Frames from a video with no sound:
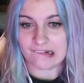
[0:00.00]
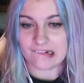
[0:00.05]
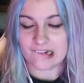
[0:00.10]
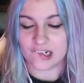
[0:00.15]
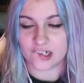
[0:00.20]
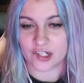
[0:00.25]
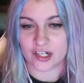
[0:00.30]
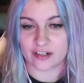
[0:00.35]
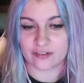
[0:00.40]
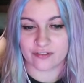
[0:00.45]

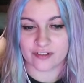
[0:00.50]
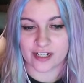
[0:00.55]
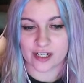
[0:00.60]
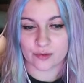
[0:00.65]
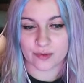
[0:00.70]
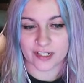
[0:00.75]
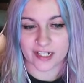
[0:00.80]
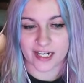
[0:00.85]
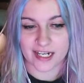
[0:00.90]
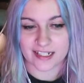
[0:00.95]
Trying to figure out
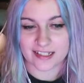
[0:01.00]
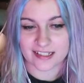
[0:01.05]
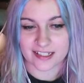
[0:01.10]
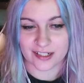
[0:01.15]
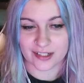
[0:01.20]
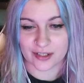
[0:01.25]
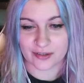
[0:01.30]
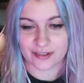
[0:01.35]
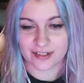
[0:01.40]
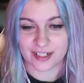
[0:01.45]
where 8s can
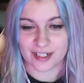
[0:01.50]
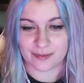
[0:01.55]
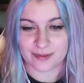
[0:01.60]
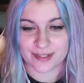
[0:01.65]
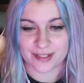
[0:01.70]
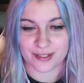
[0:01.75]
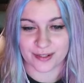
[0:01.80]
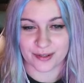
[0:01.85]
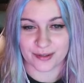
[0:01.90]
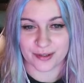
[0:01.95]
go in here, but
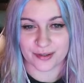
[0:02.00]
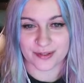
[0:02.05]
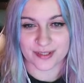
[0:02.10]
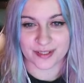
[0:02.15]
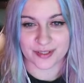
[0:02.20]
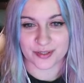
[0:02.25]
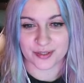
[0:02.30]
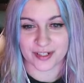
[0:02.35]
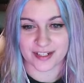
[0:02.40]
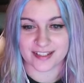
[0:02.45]
Sudoku's
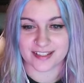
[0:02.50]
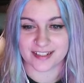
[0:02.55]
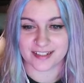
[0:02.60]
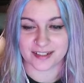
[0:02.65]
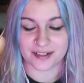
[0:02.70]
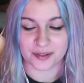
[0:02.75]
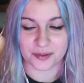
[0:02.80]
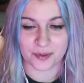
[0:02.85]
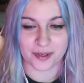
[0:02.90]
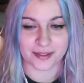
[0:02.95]
interesting and
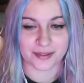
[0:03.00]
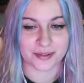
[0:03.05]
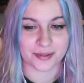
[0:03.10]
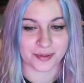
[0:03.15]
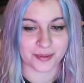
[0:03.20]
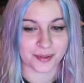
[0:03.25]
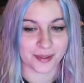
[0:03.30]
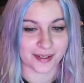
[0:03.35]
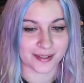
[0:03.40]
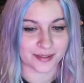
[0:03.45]

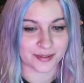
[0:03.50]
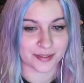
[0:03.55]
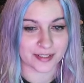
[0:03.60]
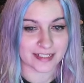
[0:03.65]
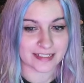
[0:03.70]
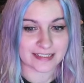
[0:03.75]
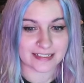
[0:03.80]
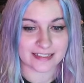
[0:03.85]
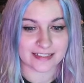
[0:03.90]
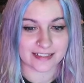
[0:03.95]

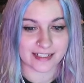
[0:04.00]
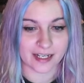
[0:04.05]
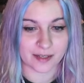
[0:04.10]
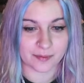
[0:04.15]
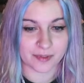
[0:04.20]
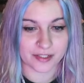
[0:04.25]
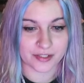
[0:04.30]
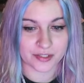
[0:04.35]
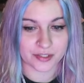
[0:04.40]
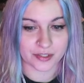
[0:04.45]
quadriquadries. I'm
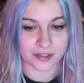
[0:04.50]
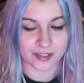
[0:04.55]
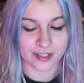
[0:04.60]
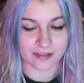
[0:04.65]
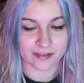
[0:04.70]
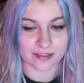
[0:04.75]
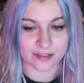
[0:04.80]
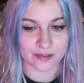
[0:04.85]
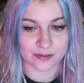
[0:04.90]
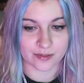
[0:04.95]
not sure how
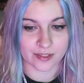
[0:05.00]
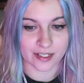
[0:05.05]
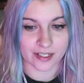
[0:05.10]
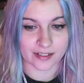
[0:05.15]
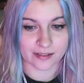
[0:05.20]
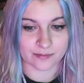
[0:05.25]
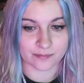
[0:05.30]
to do that.